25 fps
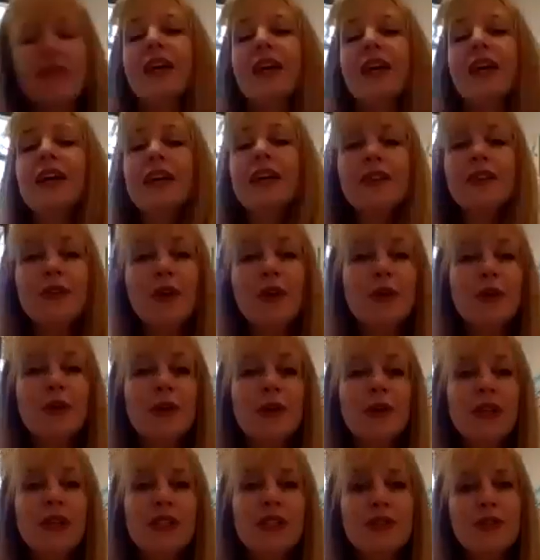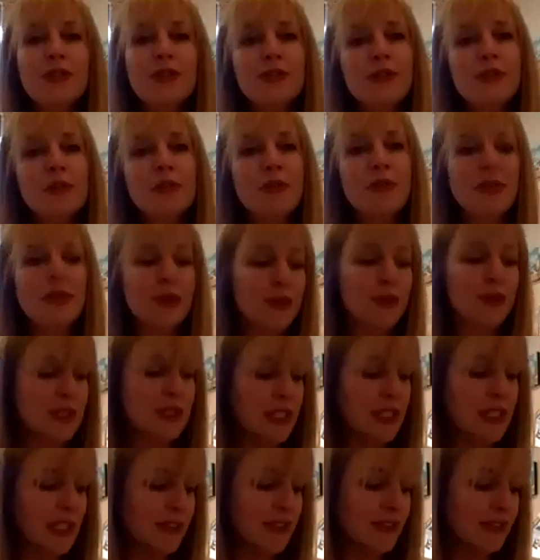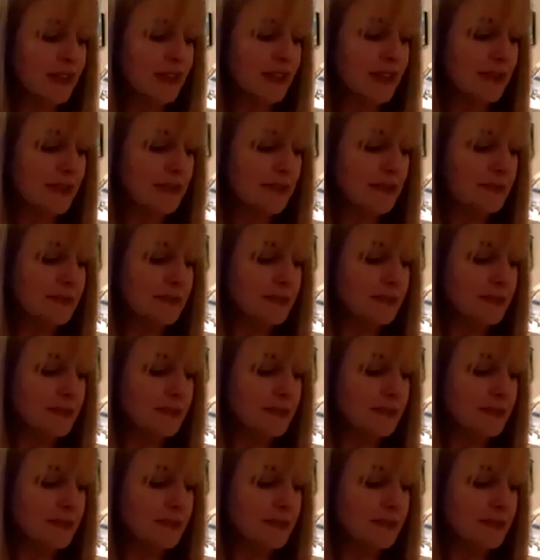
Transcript: And so let's do some 13s